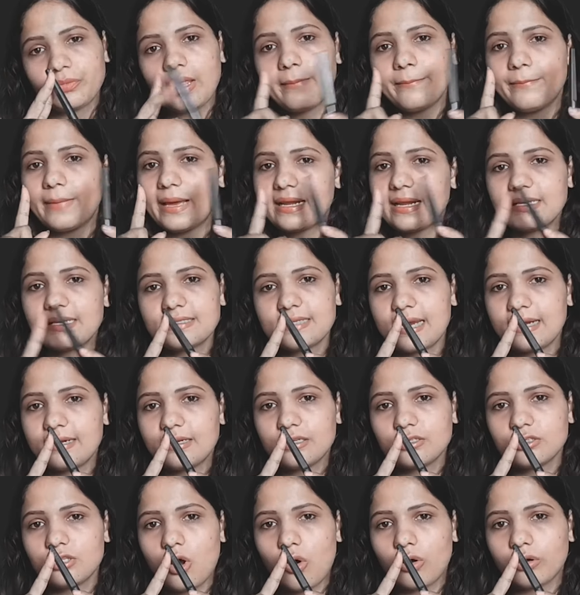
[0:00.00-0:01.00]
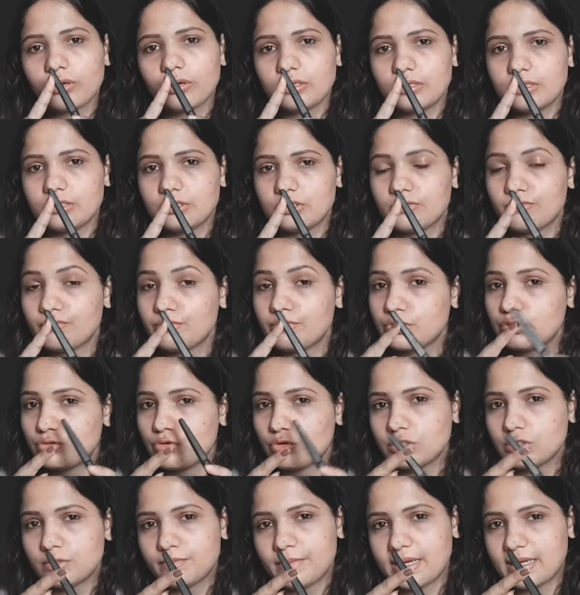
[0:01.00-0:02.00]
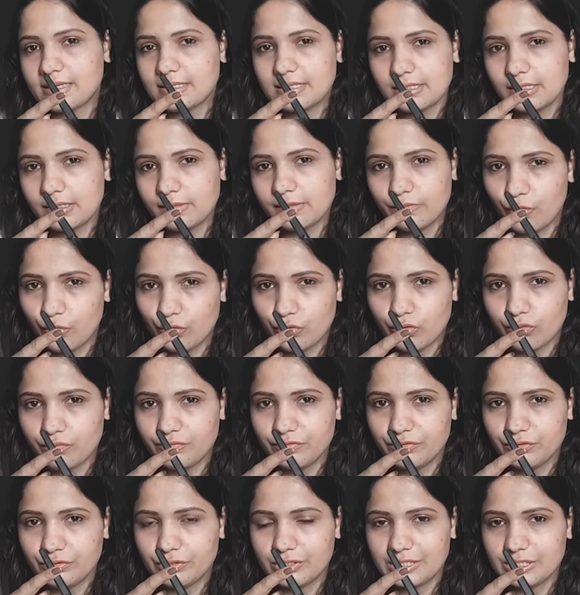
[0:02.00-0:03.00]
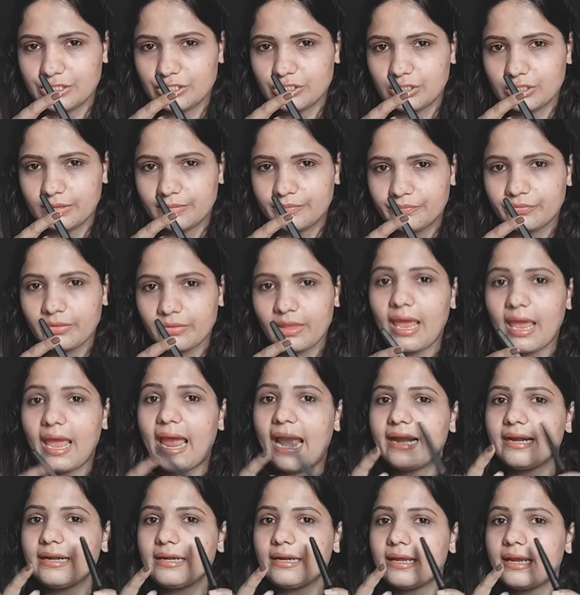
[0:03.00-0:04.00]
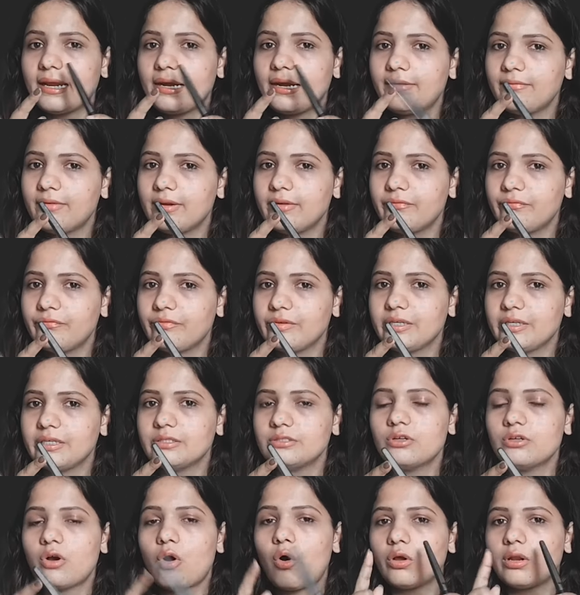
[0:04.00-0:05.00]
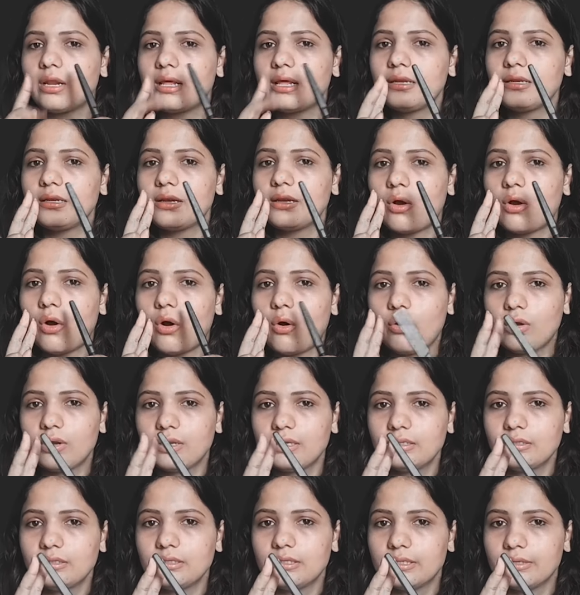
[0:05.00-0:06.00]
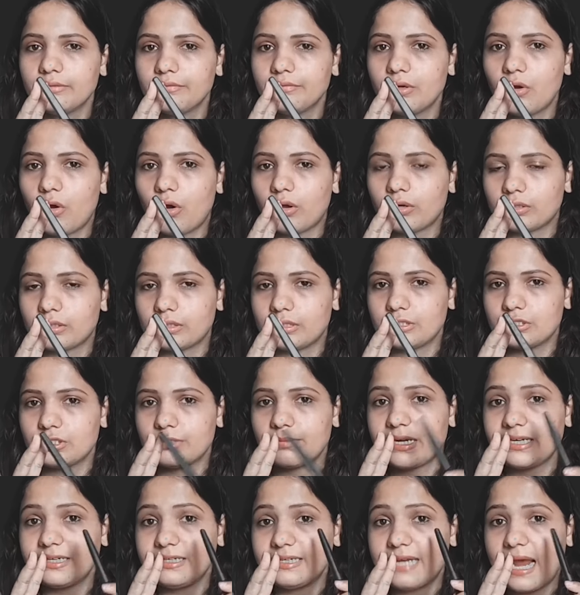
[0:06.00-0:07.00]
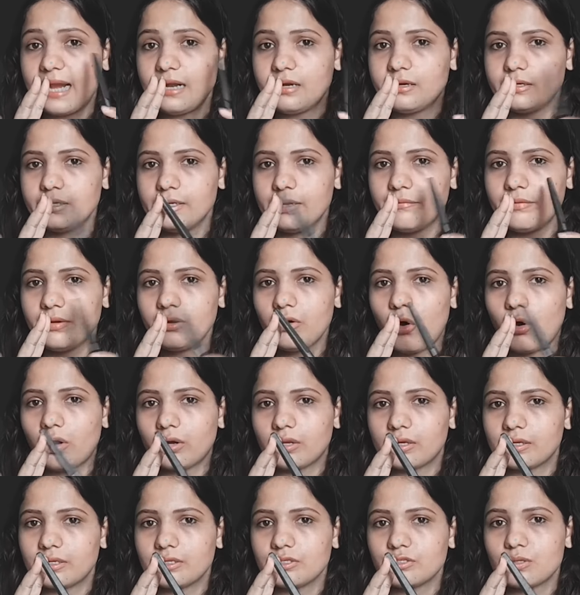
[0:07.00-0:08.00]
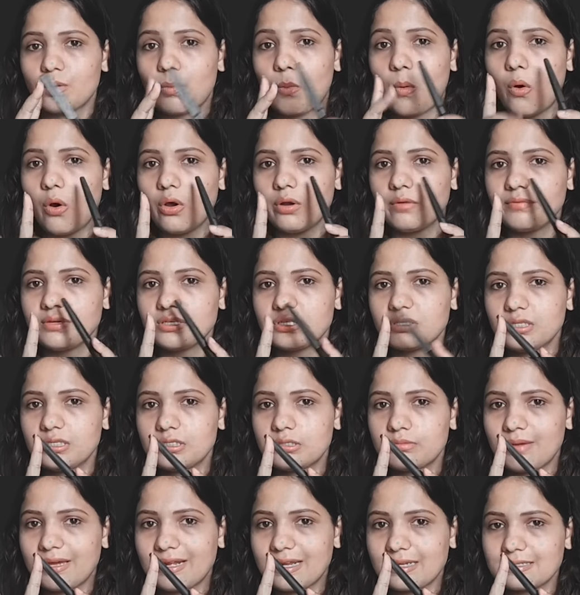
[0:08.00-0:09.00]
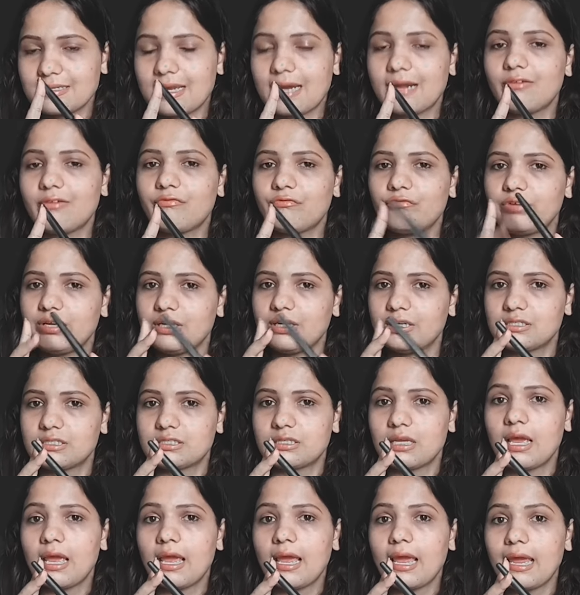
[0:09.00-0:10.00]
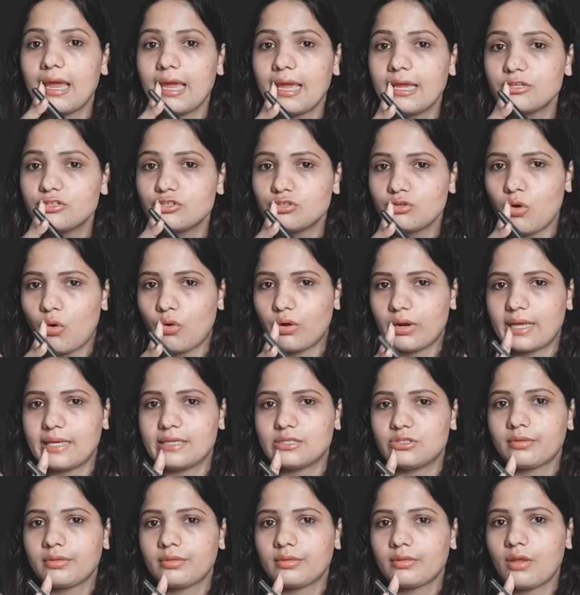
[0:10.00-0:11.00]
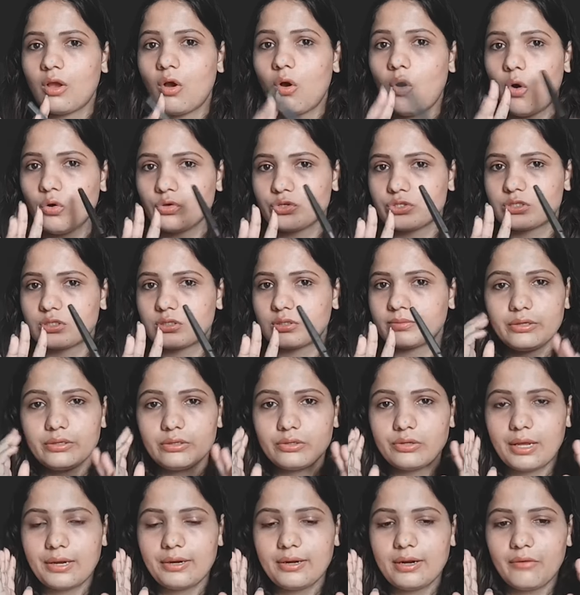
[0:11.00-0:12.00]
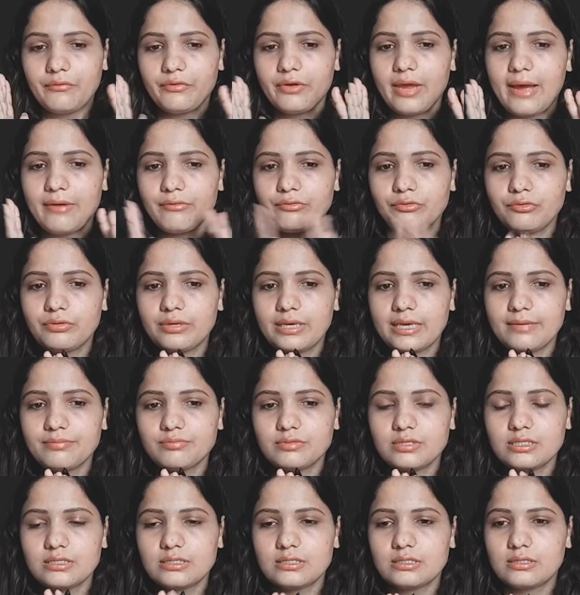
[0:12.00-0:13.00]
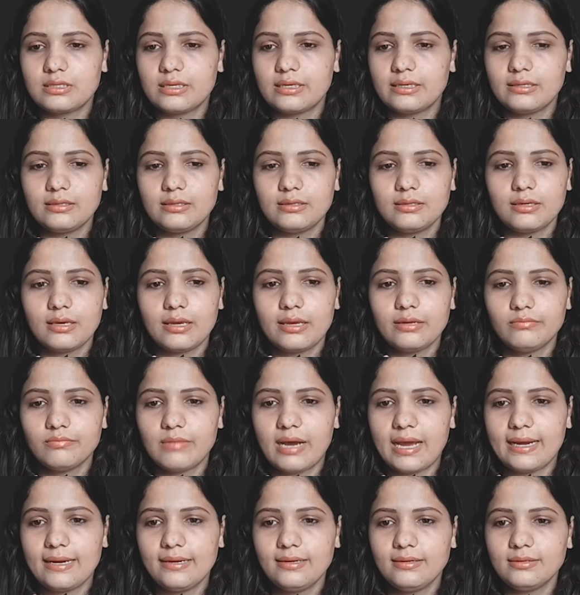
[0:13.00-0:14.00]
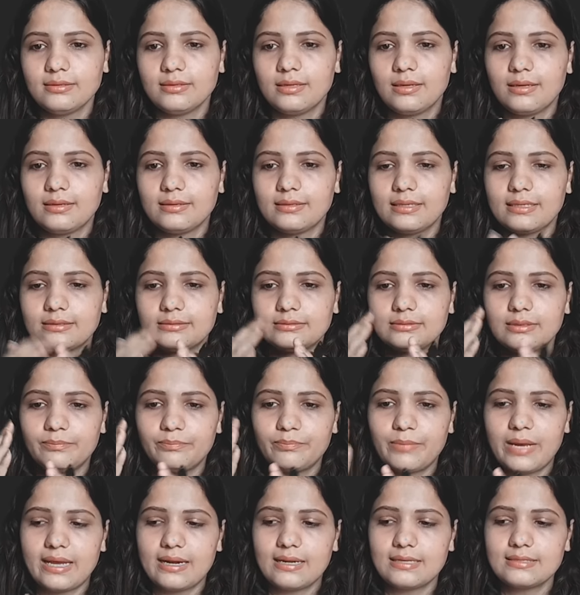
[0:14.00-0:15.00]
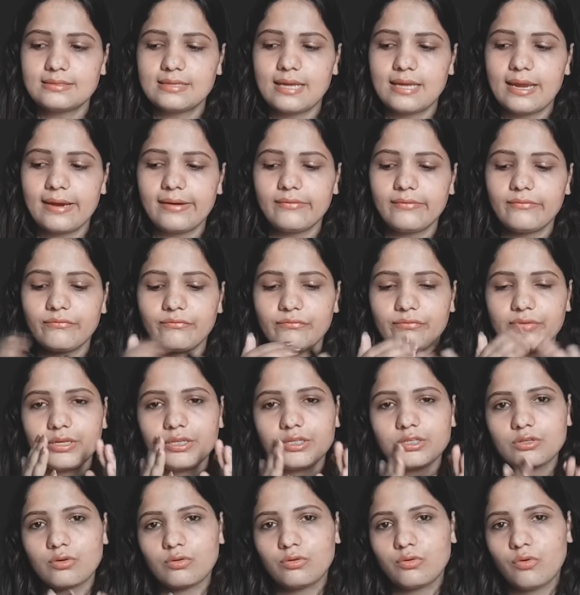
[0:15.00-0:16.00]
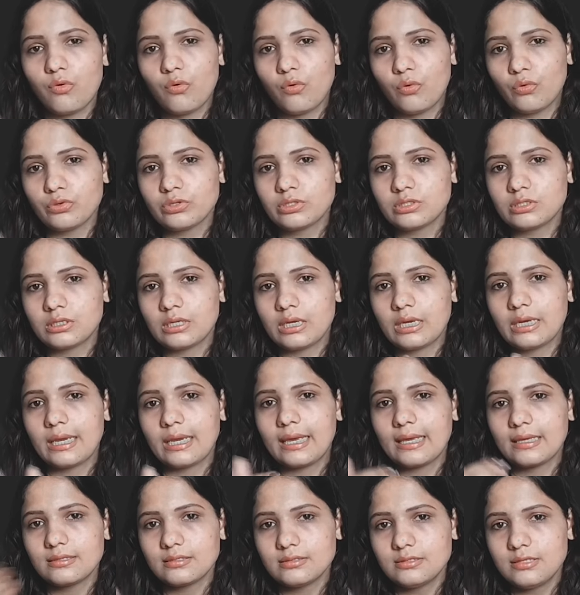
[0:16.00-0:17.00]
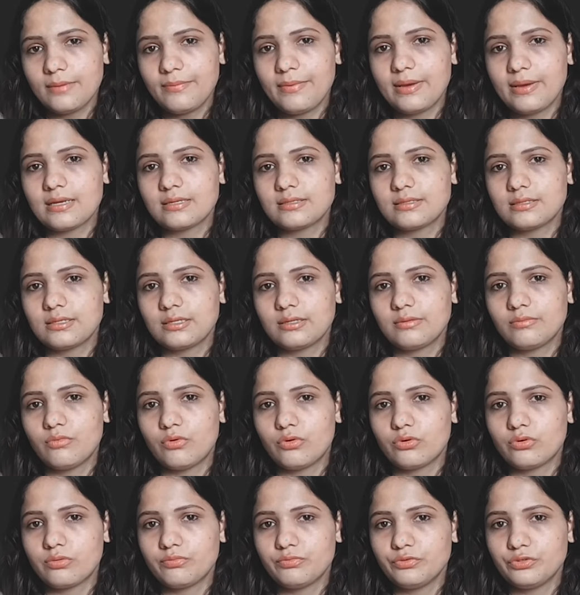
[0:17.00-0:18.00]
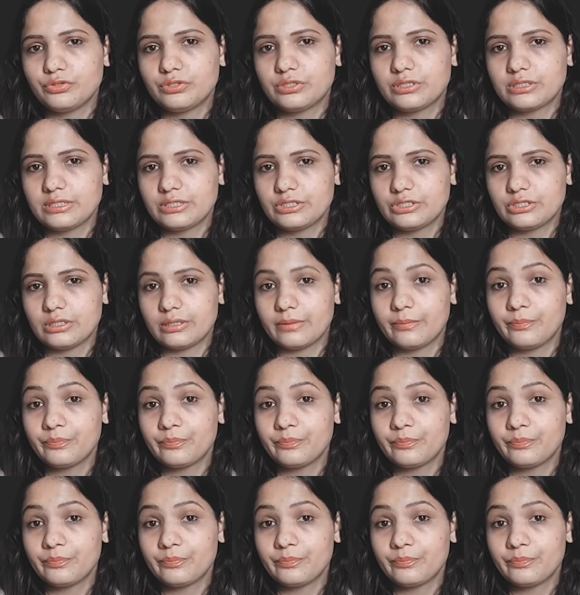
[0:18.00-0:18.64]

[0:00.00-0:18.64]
Parasite is the organism which shows parasitic mode of nutrition, and it will feed on a living organism, and that living organism on which this parasite feeds is known as host. Now we have to keep this thing in mind, that the parasite feeds on host is the parasitic mode of nutrition.